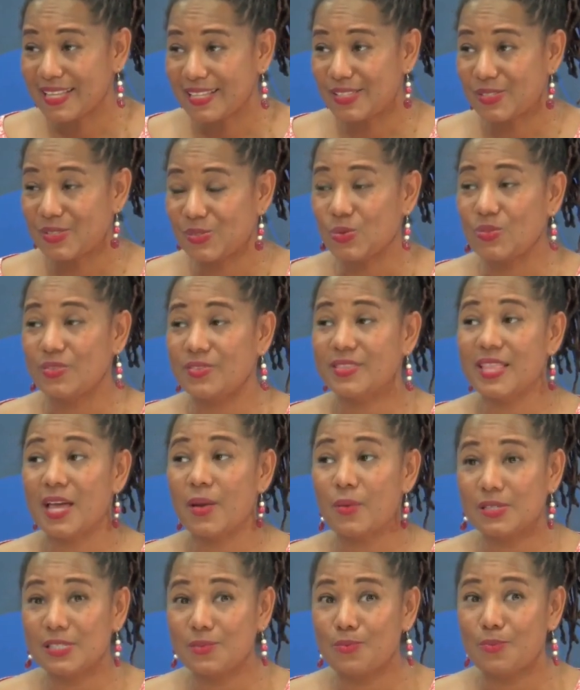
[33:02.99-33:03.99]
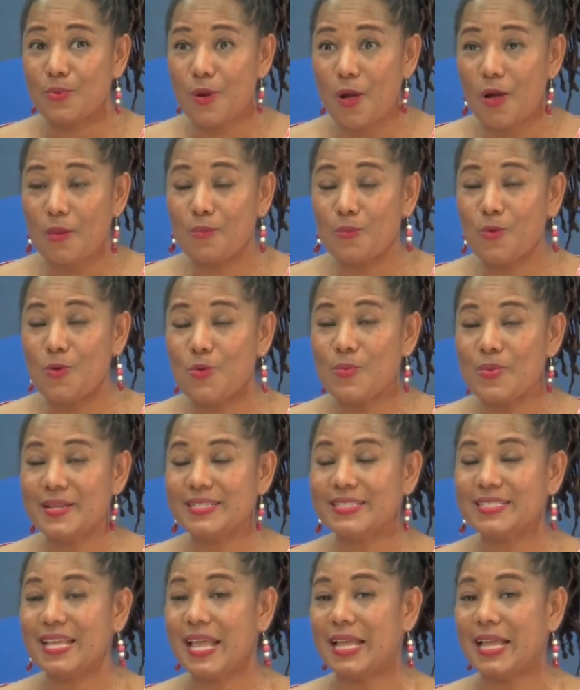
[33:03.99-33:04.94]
So that was a proud moment.